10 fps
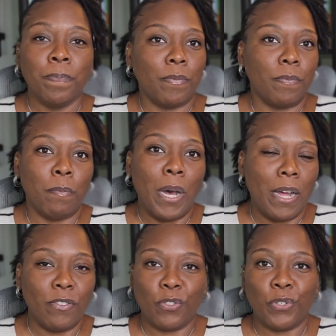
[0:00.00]

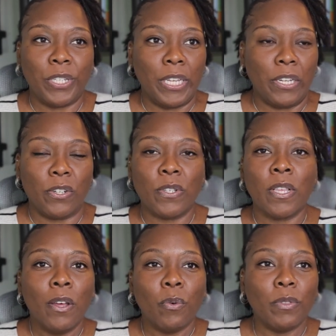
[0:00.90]
months or years.
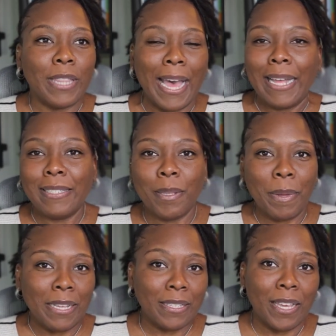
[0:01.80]
That's the
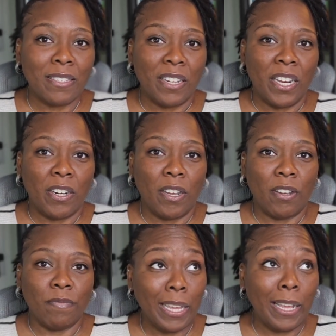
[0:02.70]
best case
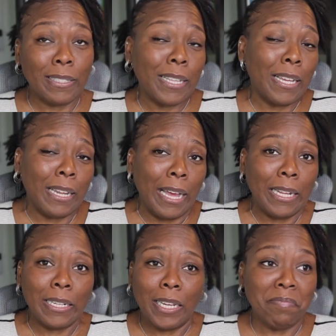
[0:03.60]
scenario. Is that
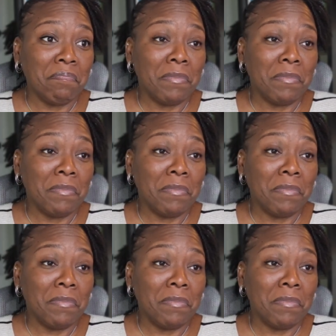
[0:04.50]
likely?